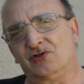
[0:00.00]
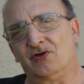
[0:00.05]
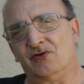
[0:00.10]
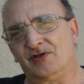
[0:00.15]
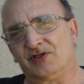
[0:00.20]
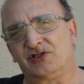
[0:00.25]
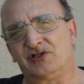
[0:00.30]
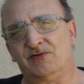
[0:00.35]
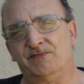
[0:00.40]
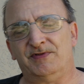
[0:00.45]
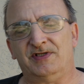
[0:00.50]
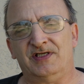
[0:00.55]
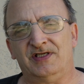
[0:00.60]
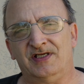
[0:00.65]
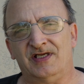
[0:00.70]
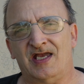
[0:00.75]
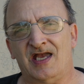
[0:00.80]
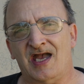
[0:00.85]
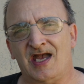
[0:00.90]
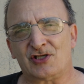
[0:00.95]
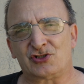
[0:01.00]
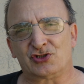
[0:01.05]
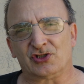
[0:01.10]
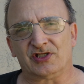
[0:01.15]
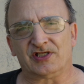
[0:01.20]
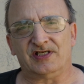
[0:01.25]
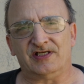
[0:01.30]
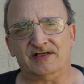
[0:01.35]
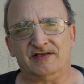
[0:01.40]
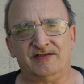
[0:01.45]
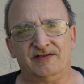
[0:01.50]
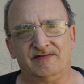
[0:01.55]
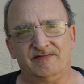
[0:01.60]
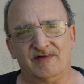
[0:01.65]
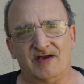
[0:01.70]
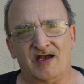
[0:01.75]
going to be actually